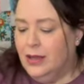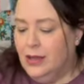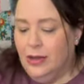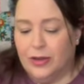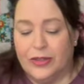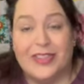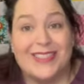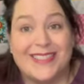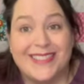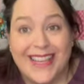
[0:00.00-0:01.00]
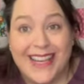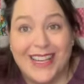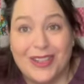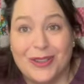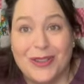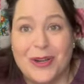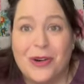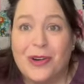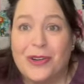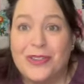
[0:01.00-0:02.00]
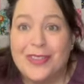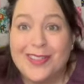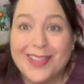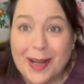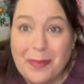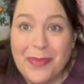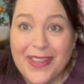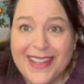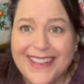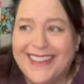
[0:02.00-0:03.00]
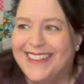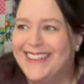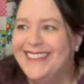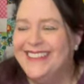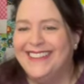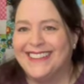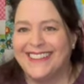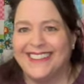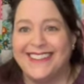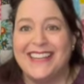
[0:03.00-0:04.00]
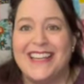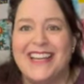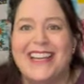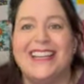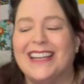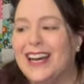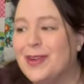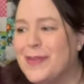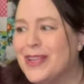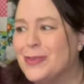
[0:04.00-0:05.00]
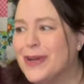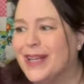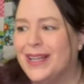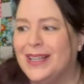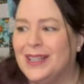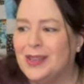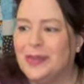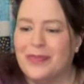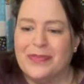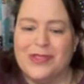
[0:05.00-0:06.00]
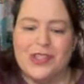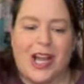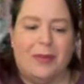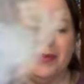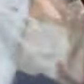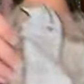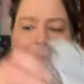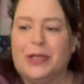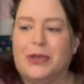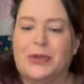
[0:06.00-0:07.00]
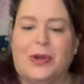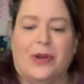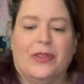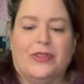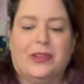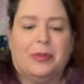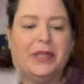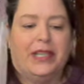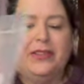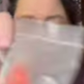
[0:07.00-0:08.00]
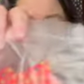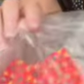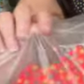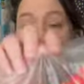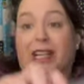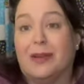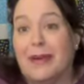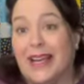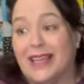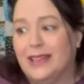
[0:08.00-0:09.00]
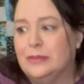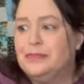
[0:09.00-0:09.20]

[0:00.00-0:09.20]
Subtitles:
or to sell or something, it kind of makes my job of sorting through all this a little bit easier now to try to get back in